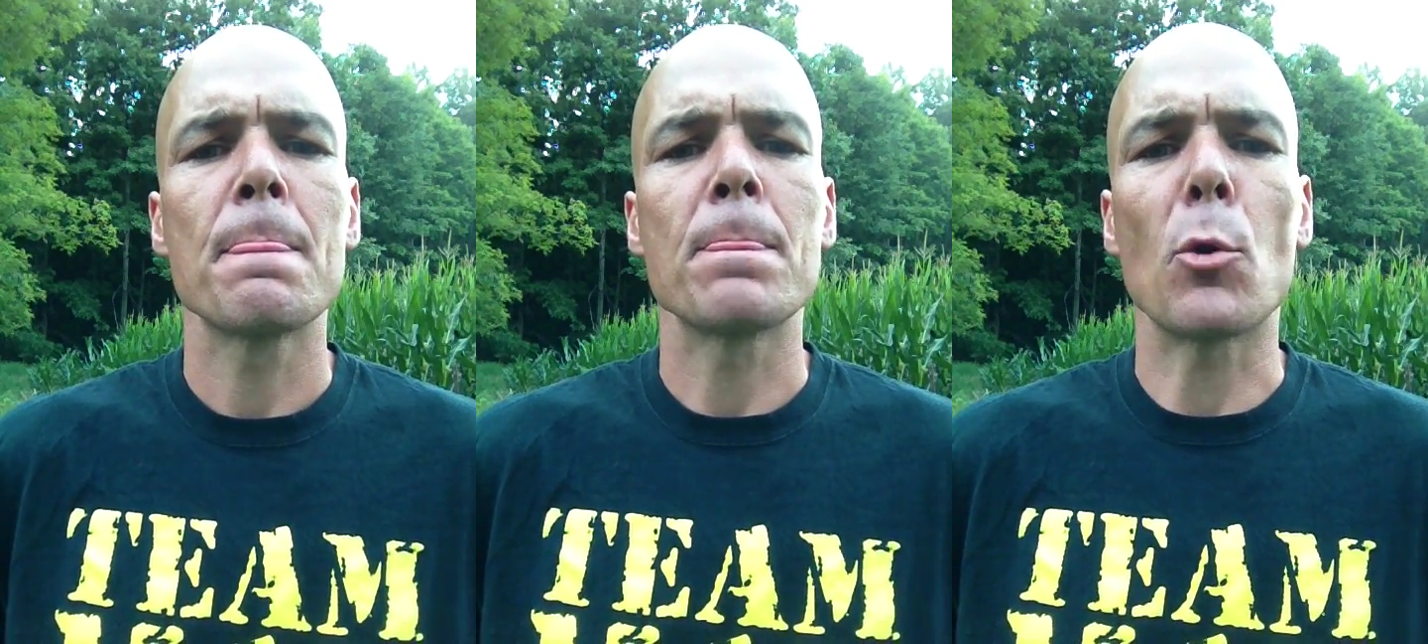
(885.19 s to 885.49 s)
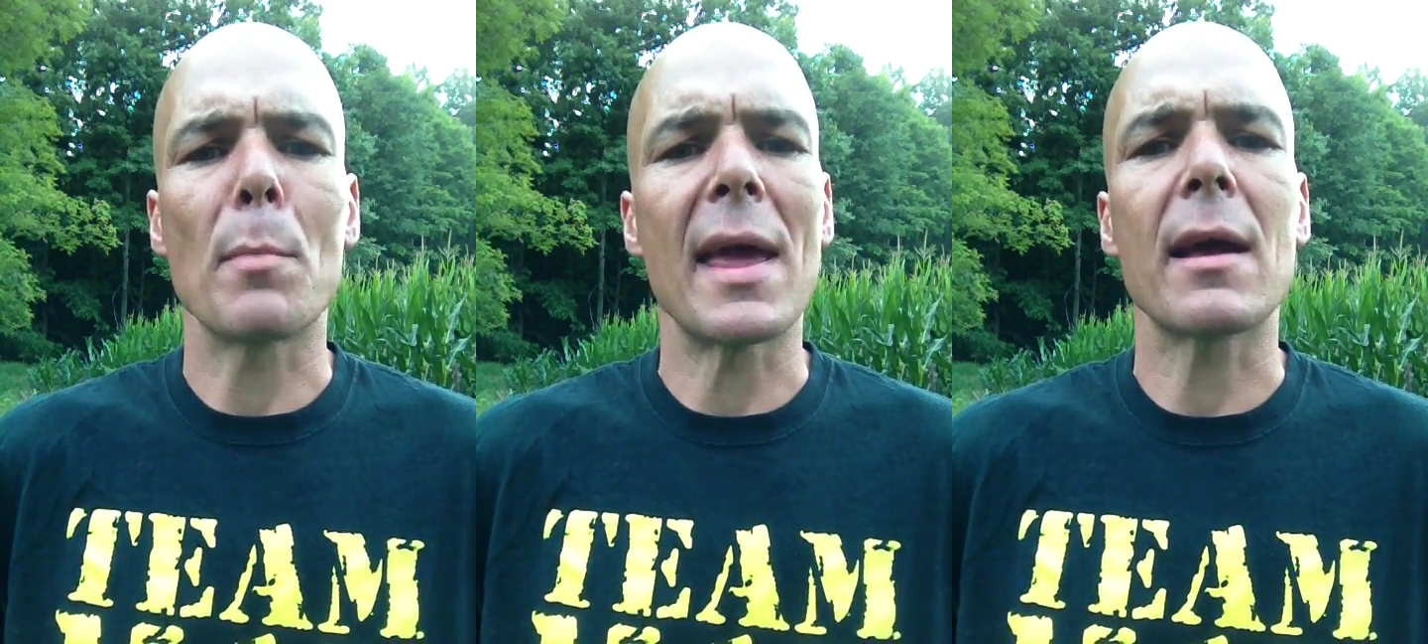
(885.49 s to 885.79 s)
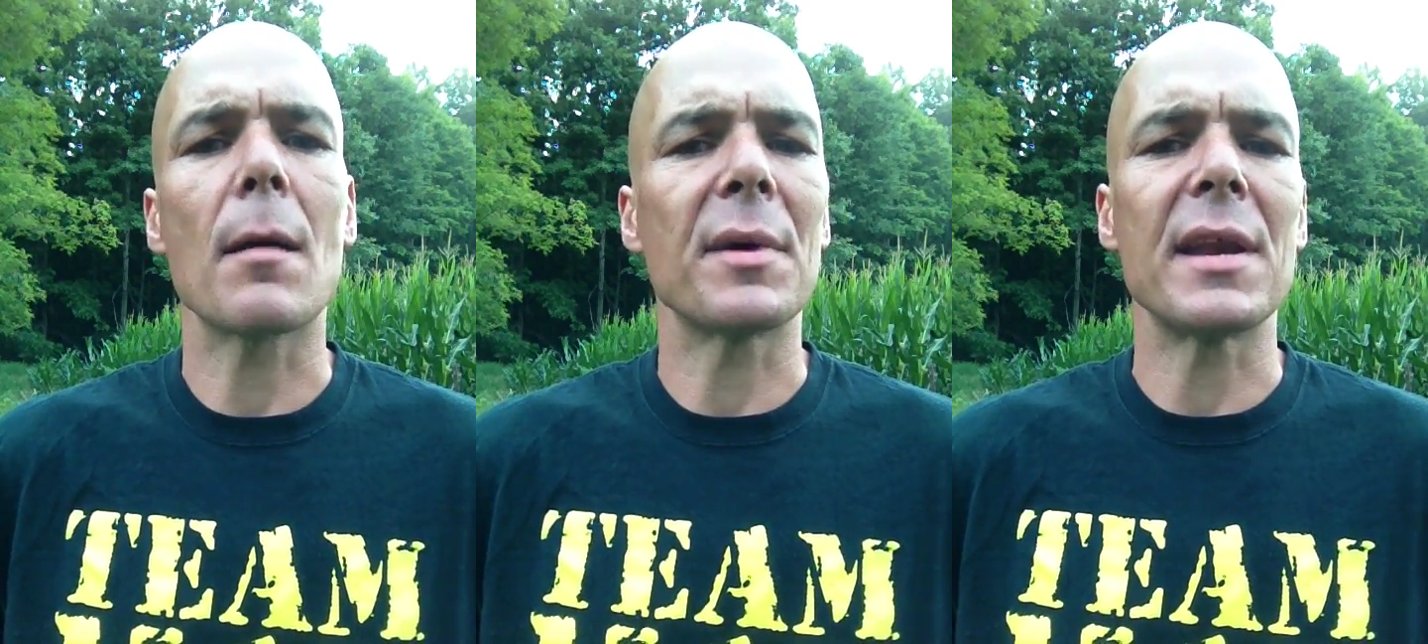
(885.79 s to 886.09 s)
There may
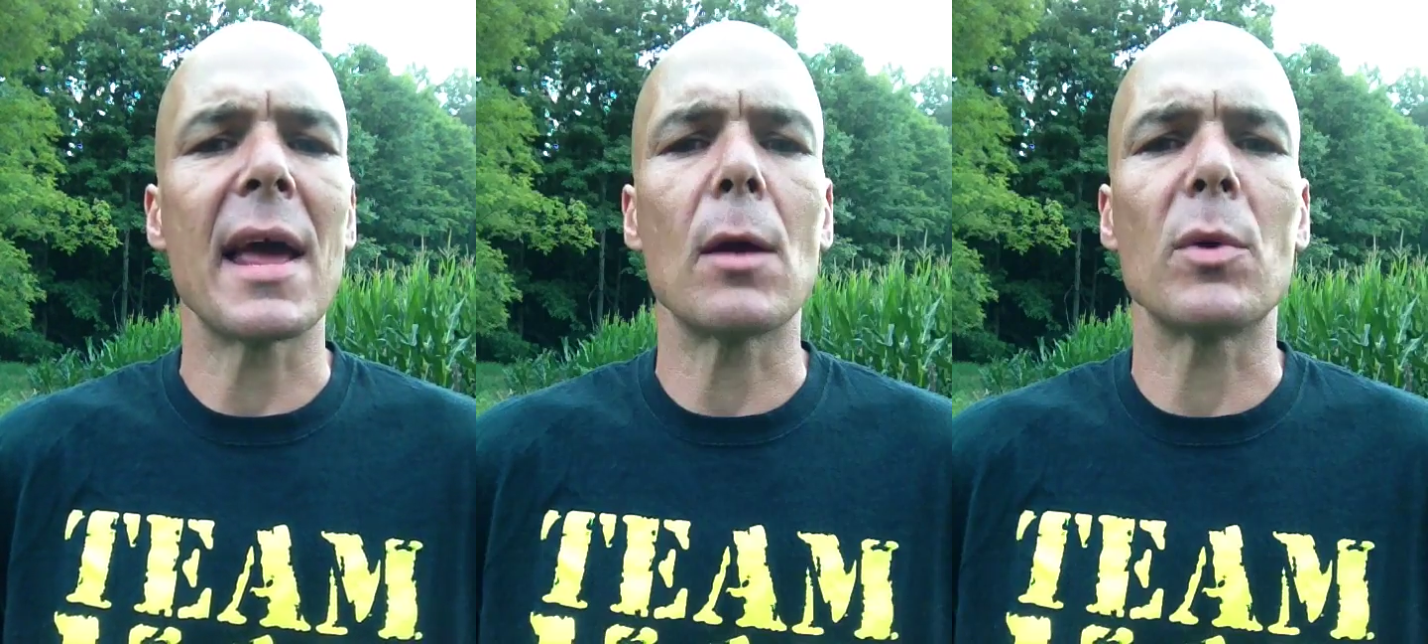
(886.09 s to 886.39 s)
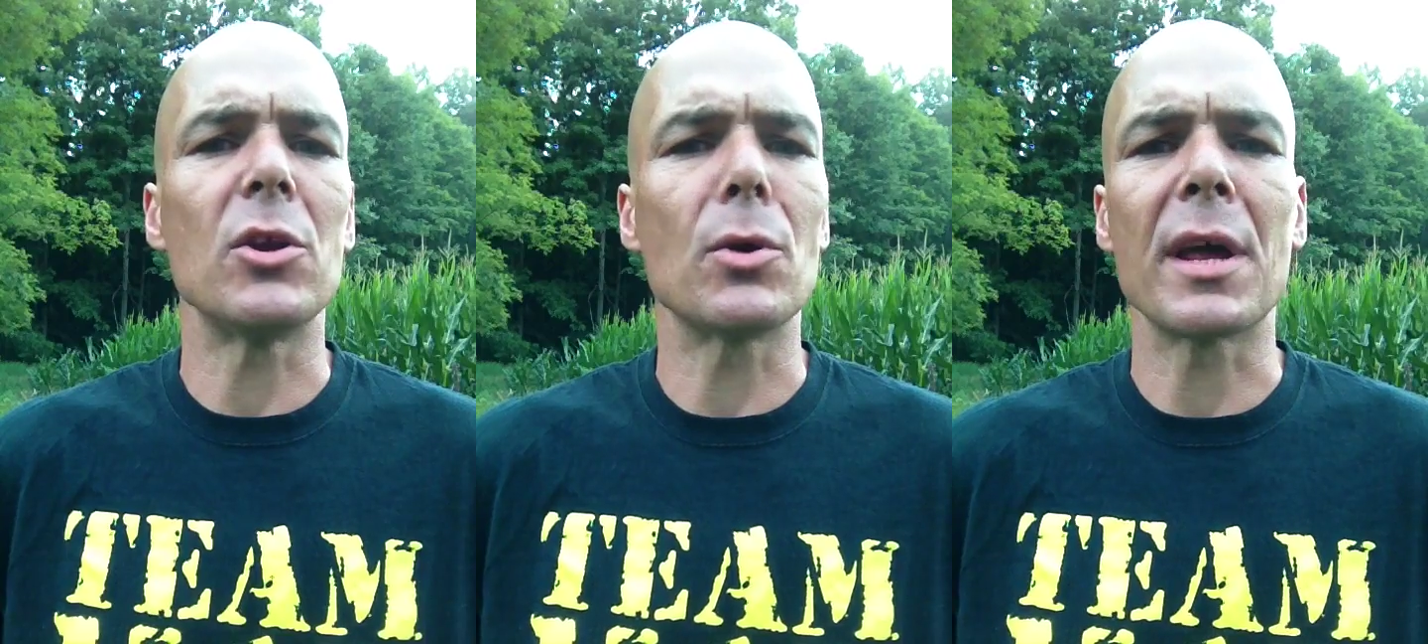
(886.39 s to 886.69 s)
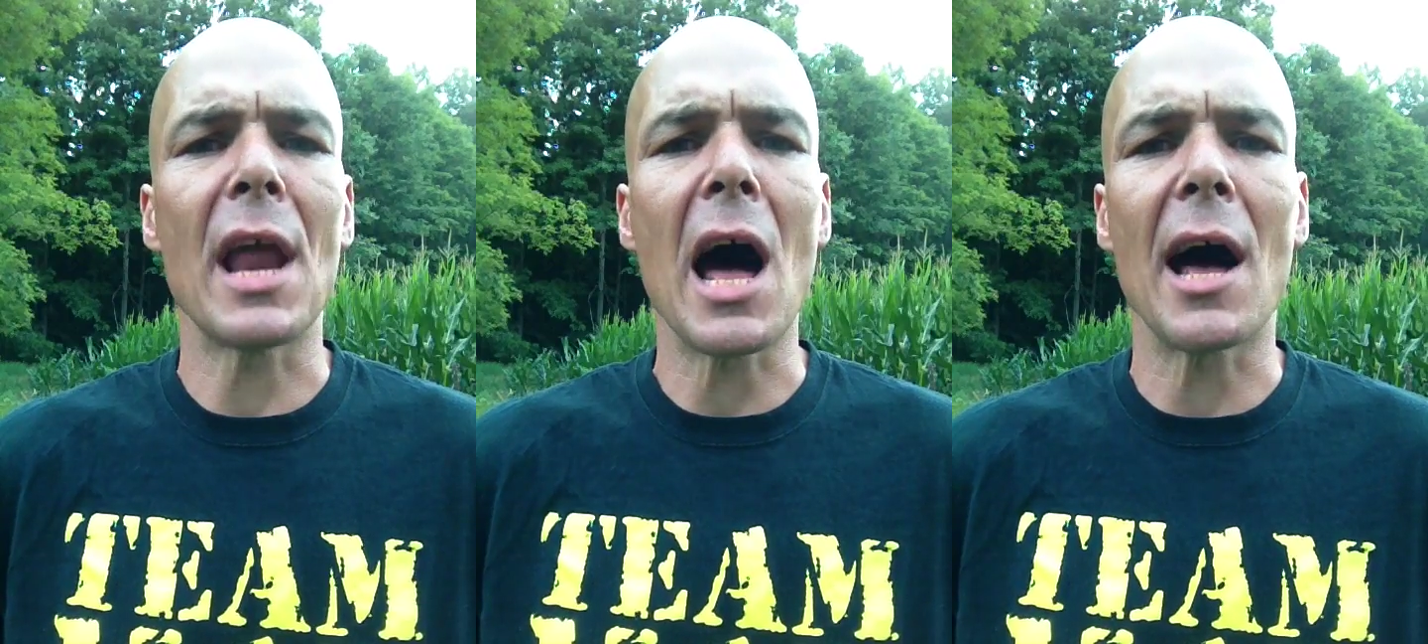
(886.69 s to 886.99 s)
come a day when you
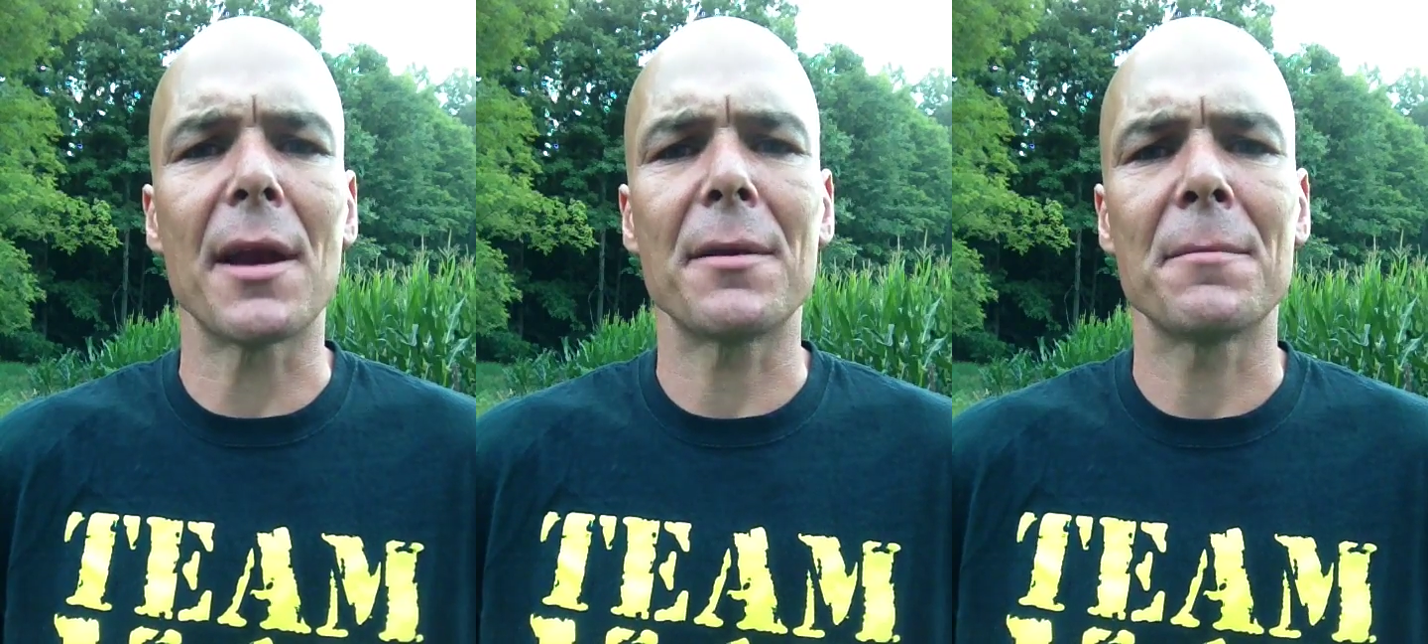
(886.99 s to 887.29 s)
cannot.